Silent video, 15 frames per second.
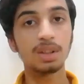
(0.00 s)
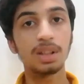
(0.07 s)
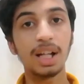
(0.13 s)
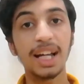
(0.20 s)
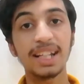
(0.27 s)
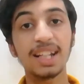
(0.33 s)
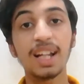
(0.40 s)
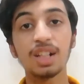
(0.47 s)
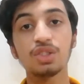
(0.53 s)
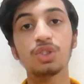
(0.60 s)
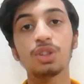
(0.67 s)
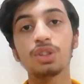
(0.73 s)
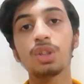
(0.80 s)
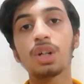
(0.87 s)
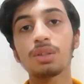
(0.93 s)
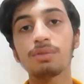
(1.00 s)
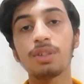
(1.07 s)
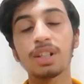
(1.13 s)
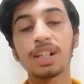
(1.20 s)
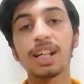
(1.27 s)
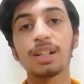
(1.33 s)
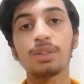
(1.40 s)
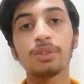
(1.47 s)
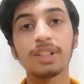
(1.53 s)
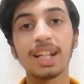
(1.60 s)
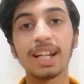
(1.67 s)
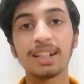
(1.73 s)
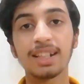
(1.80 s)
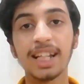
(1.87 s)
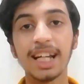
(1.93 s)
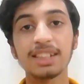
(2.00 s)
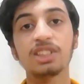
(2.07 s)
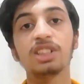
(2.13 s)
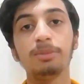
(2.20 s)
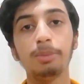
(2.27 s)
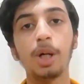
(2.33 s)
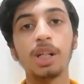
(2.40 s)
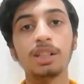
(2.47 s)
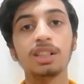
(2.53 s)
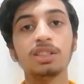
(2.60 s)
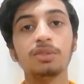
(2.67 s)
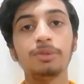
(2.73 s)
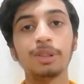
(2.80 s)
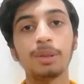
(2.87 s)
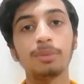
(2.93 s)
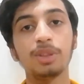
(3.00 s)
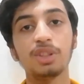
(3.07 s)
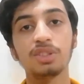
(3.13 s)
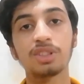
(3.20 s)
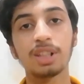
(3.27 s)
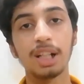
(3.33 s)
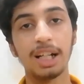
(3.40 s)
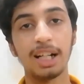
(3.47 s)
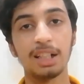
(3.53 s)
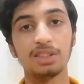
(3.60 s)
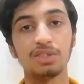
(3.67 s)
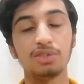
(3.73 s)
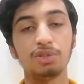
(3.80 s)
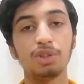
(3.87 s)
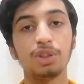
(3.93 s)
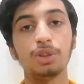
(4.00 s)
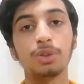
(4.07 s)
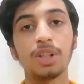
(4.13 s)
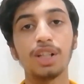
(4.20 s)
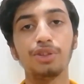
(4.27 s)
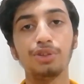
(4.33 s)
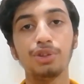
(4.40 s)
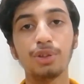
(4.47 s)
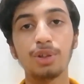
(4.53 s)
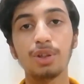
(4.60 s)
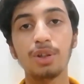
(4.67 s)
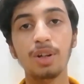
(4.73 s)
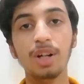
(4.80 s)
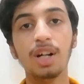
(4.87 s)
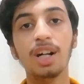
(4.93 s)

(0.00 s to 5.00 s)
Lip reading: And also don't forget to get testimonials from those clients so you can show